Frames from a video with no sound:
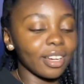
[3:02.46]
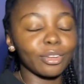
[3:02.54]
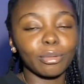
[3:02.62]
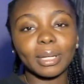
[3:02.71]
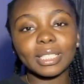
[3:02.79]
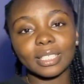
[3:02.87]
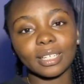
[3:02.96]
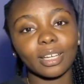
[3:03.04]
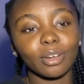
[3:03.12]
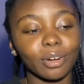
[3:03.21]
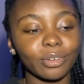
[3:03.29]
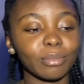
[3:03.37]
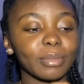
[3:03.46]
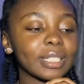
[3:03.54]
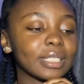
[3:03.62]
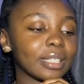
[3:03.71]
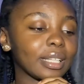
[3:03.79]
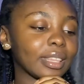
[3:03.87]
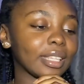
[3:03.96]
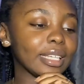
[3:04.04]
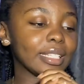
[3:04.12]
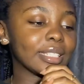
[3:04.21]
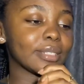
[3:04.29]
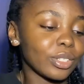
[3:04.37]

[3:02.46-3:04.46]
romantic and unromantic things.